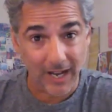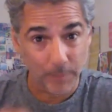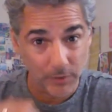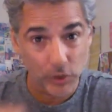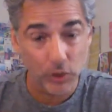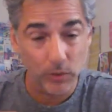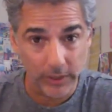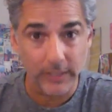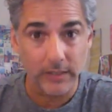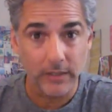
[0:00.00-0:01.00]

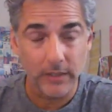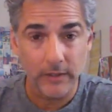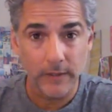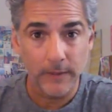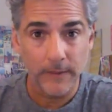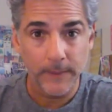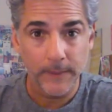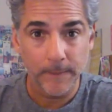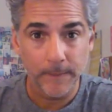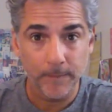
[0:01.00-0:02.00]
opportunity.
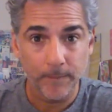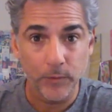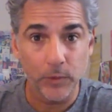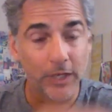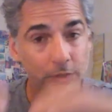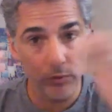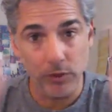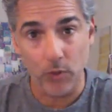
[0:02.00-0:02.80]
You got to do your